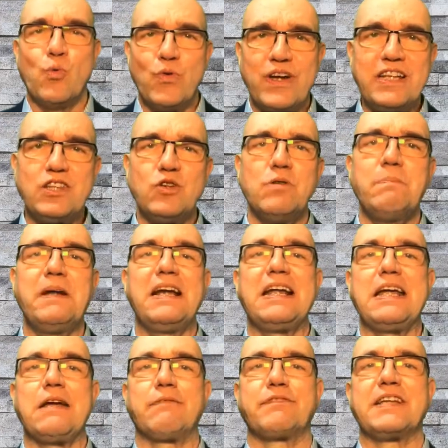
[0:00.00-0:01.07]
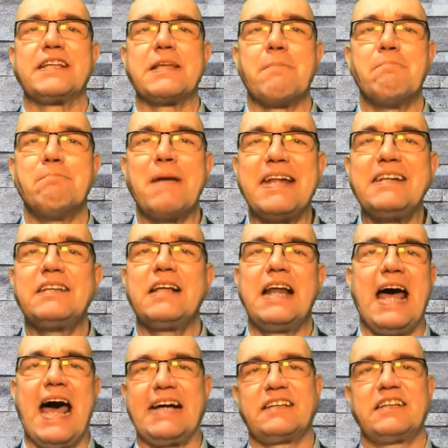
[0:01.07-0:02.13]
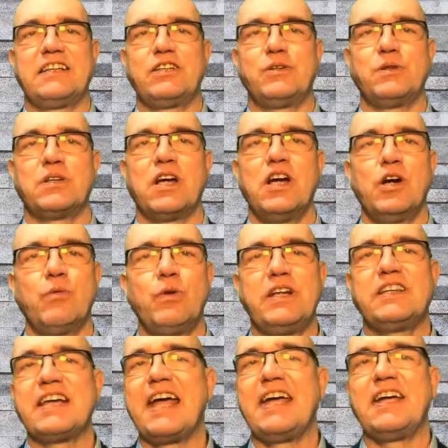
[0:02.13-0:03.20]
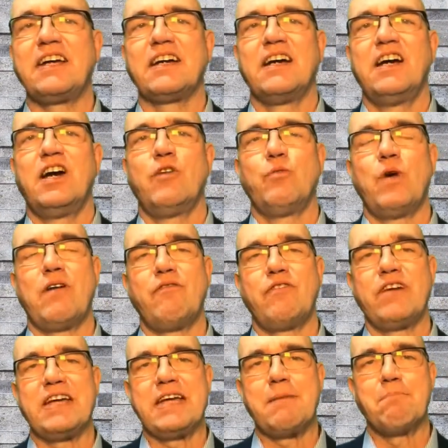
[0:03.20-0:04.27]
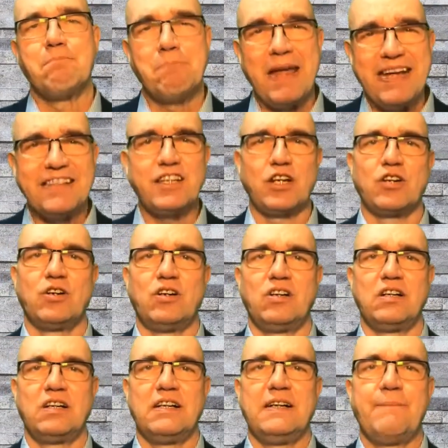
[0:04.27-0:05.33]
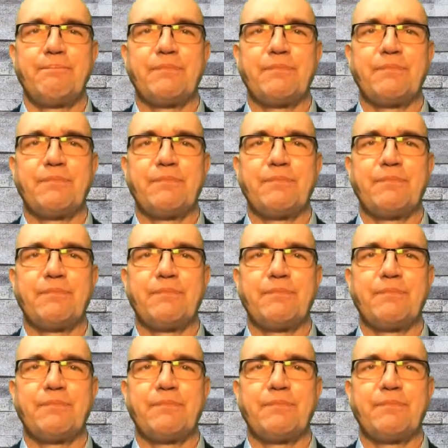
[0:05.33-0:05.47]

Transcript: We do believe that the mental attitude we take when we make the call